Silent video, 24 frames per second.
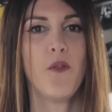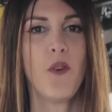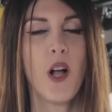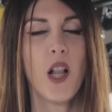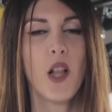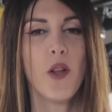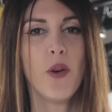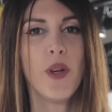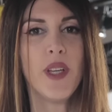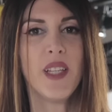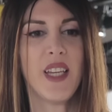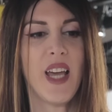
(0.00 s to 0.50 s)

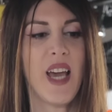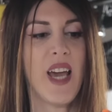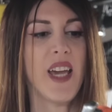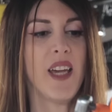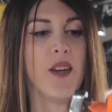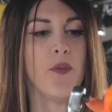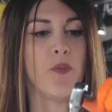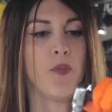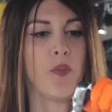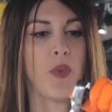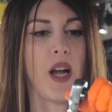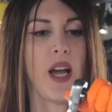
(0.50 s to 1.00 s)
following
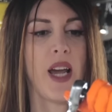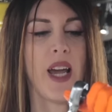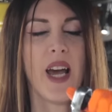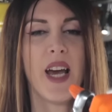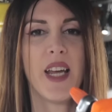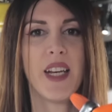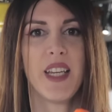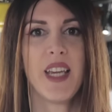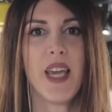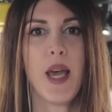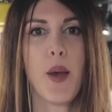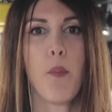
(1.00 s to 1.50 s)
day, I
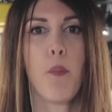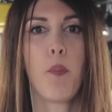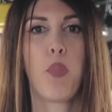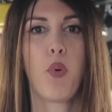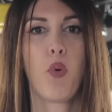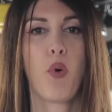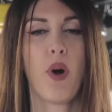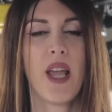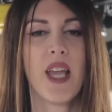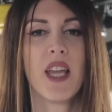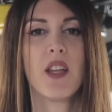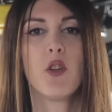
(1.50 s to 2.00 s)
had to get
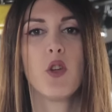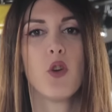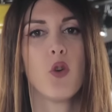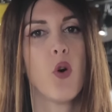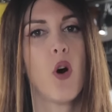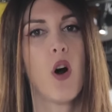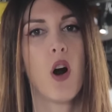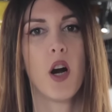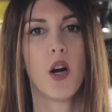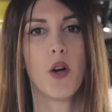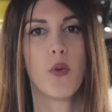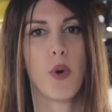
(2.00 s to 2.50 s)
brand new
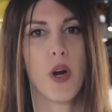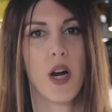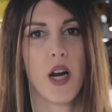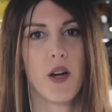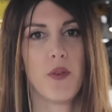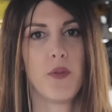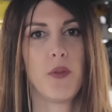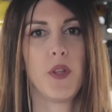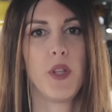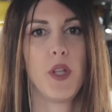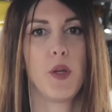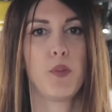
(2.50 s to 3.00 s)
hardware
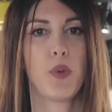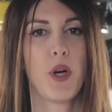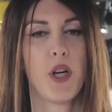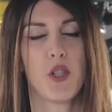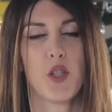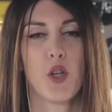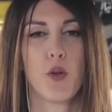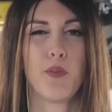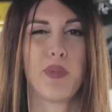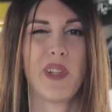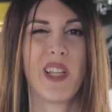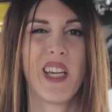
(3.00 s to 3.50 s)
for the
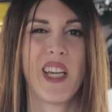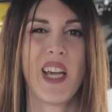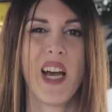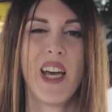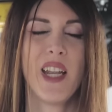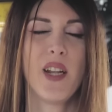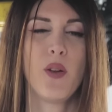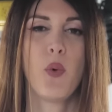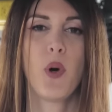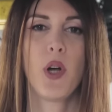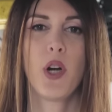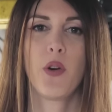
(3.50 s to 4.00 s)
pressure plate. I
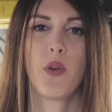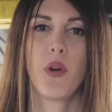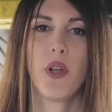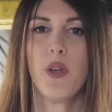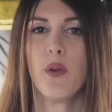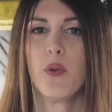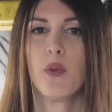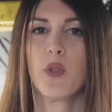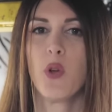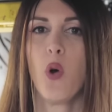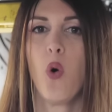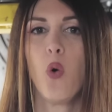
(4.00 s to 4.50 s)
didn't want to
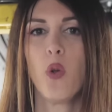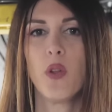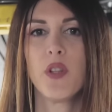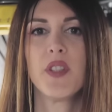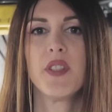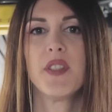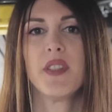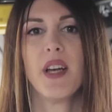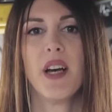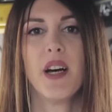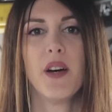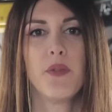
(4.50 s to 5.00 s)
reuse old
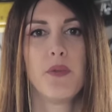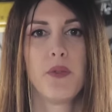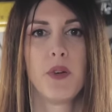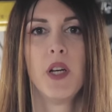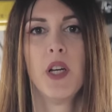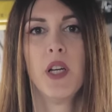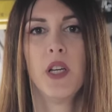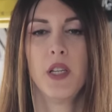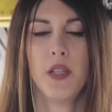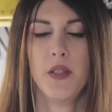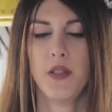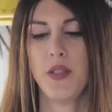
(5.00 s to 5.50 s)
stuff,
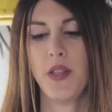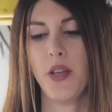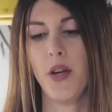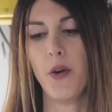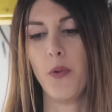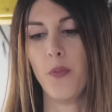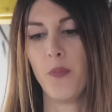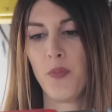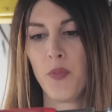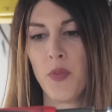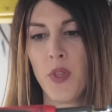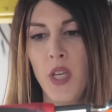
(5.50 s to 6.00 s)

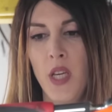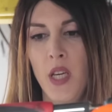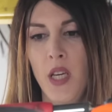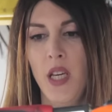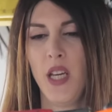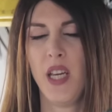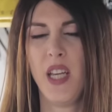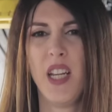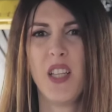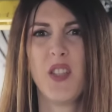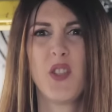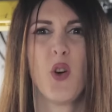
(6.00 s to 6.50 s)
so.
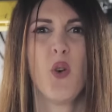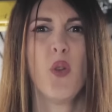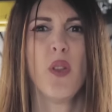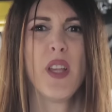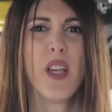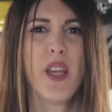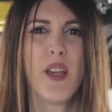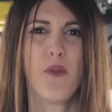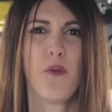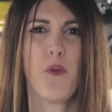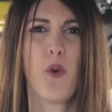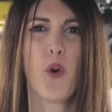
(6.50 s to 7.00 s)
And it's
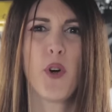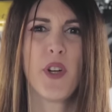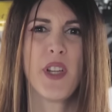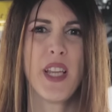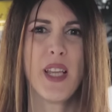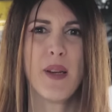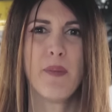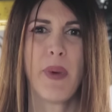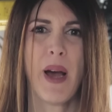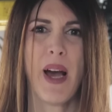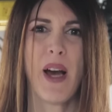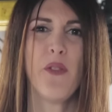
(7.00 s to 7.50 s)
only
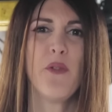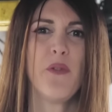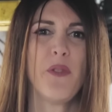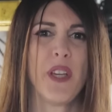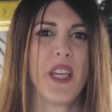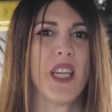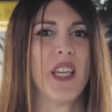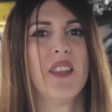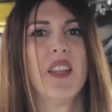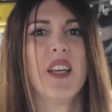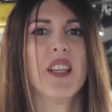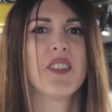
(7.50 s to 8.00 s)
14 pound
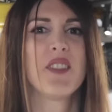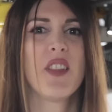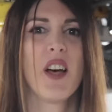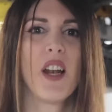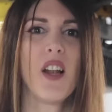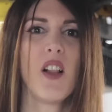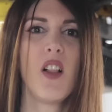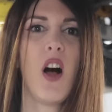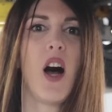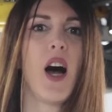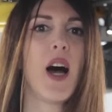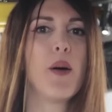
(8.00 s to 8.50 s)
feet. That's not
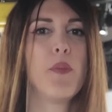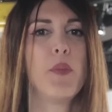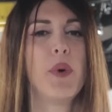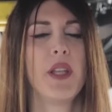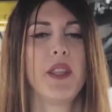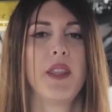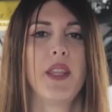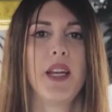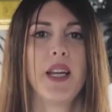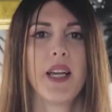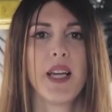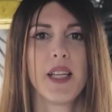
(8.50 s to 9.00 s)
a lot,
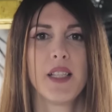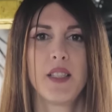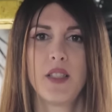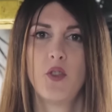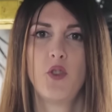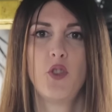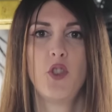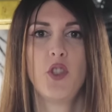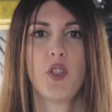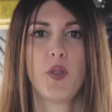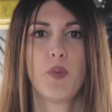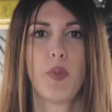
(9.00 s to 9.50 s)
but then again, it's
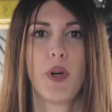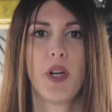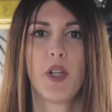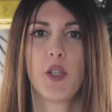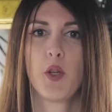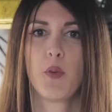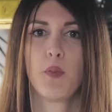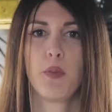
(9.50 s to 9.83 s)
just pressure